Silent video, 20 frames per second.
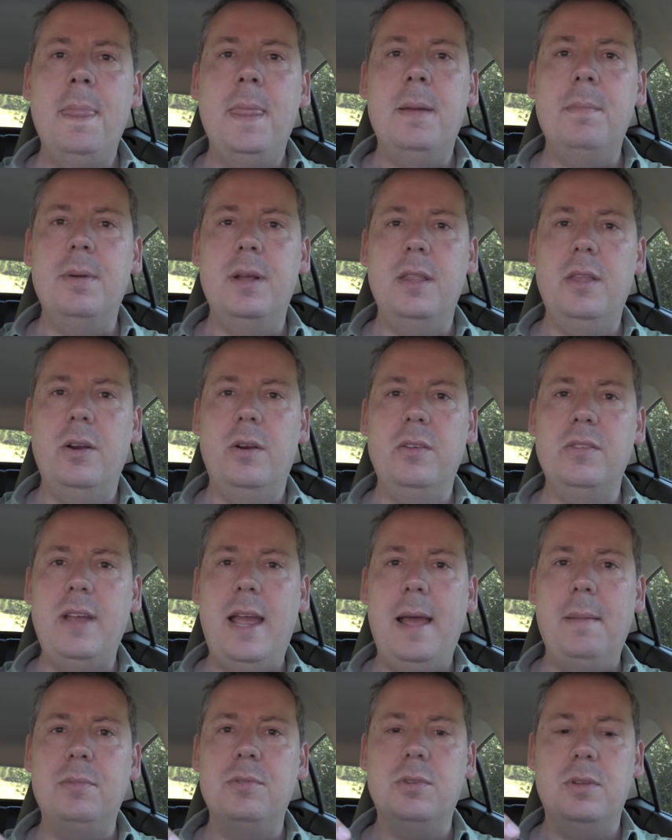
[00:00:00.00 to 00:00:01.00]
but there is
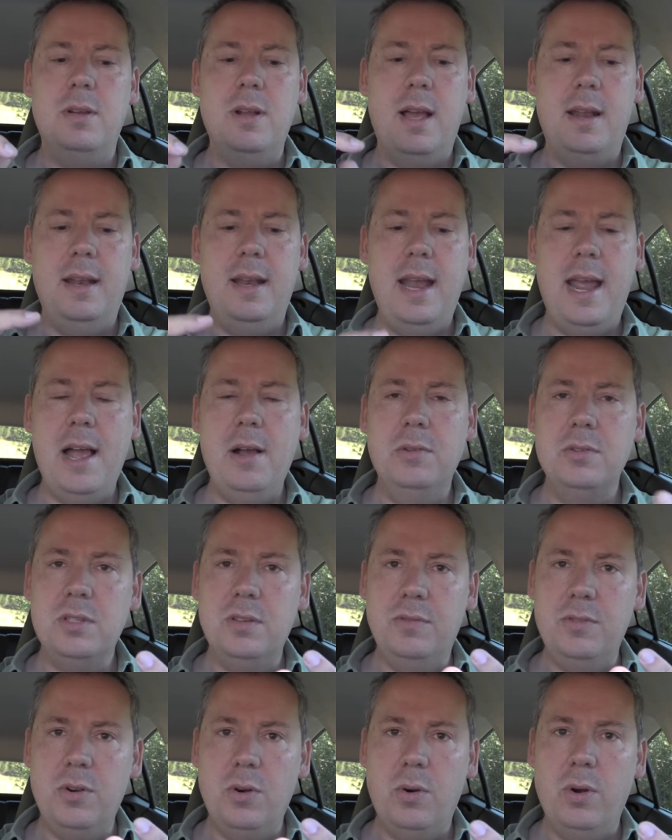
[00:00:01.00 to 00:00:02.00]
absolutely not an ounce
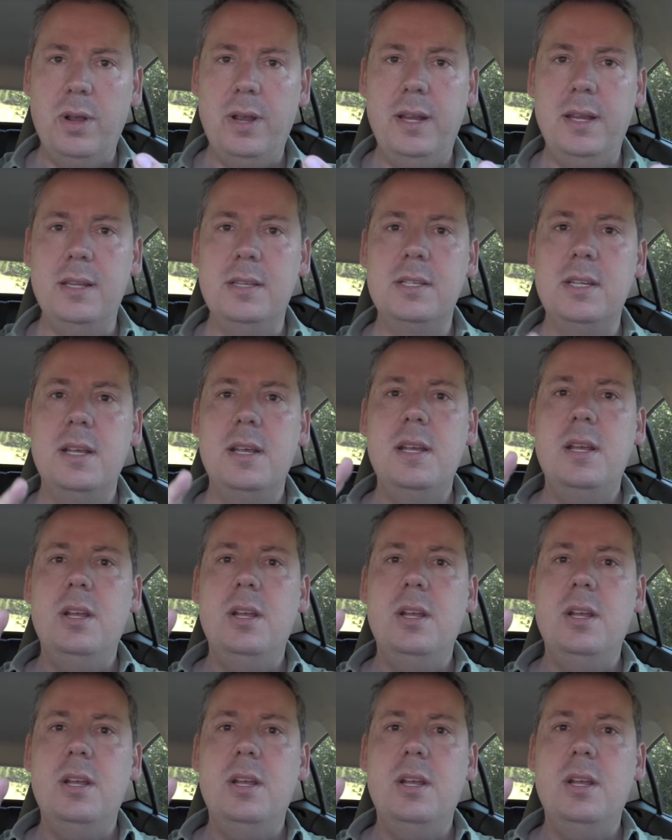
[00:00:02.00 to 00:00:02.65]
of noise.